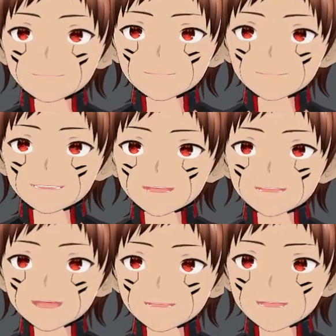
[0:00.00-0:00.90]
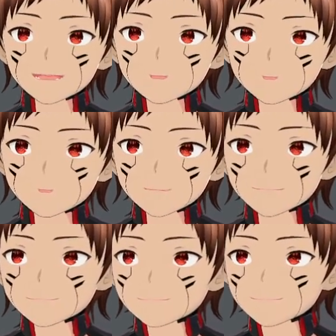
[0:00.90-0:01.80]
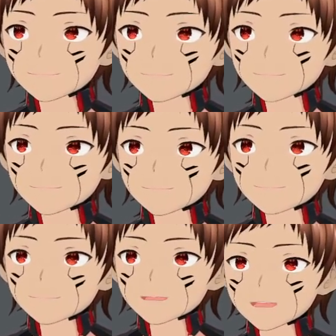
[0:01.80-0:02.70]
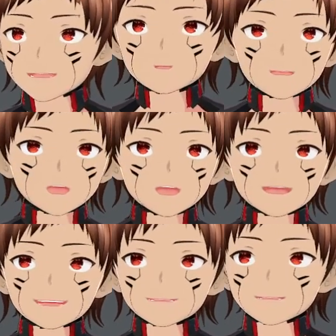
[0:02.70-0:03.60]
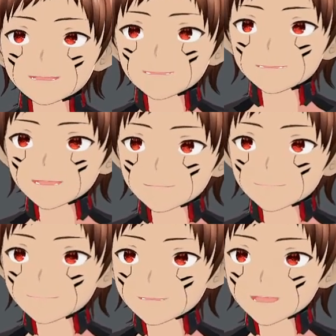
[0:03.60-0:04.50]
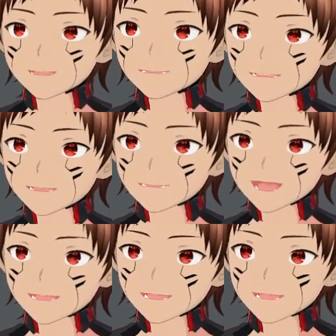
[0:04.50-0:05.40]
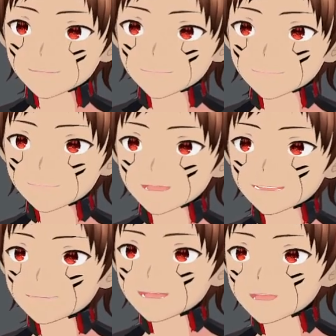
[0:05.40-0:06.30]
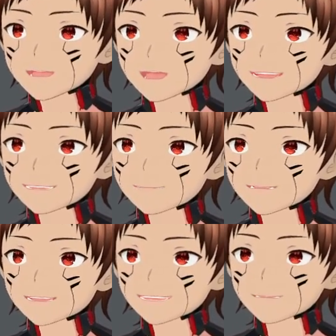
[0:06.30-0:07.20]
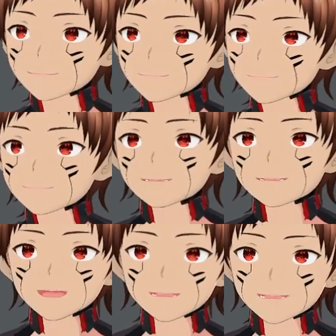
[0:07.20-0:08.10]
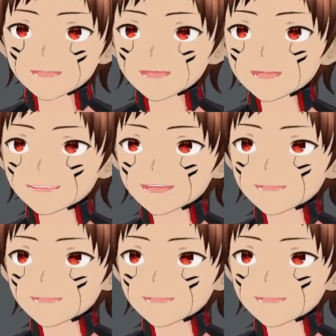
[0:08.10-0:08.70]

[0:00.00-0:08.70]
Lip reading: Skybrand, how much were you? Oh, you okay? 45. Okay, Street 40. Nice Skull Master and Skull Taker.